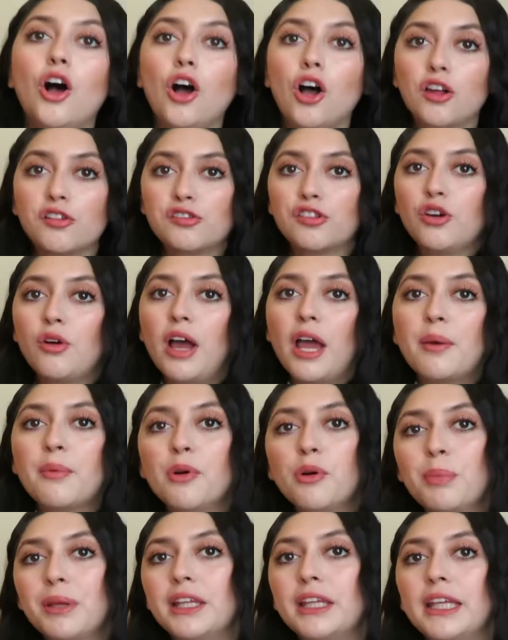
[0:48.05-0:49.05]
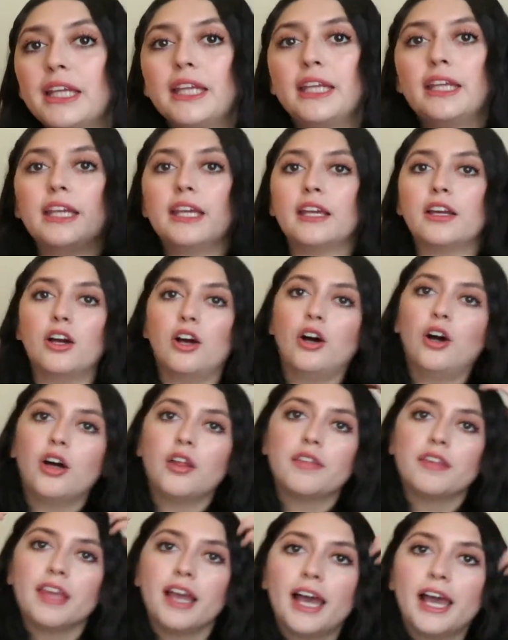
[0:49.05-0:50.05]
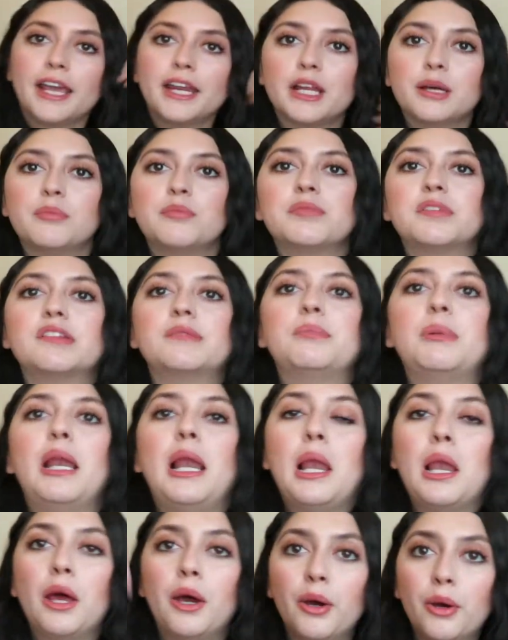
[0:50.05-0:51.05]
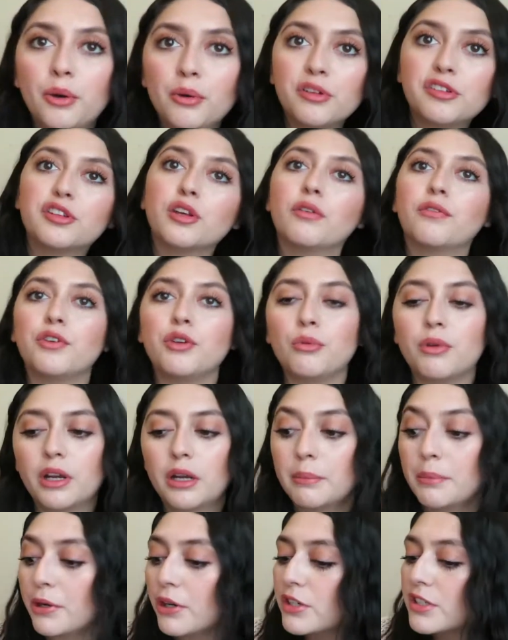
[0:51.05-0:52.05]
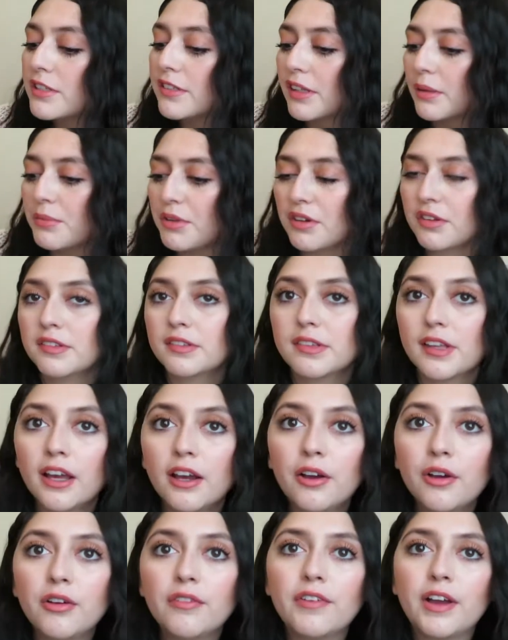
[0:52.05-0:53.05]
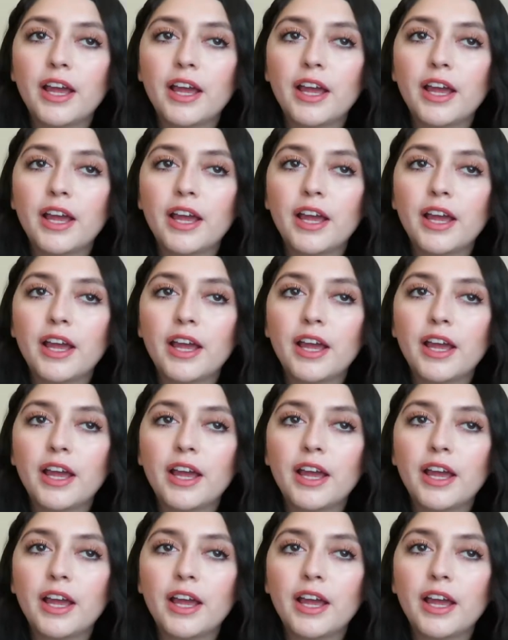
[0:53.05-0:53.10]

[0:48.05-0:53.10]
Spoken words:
Also, I will be linking all the items below, so if you want to purchase them yourself.